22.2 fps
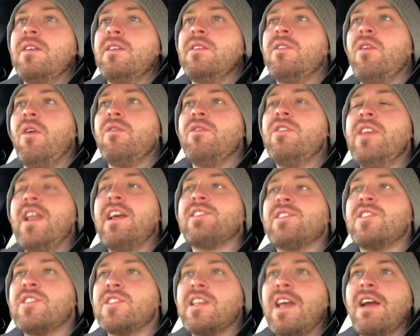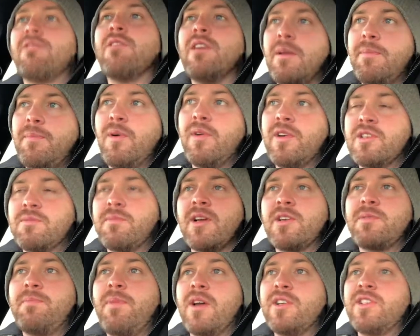not necessarily putting as
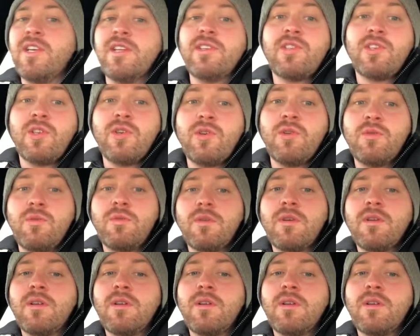much budget to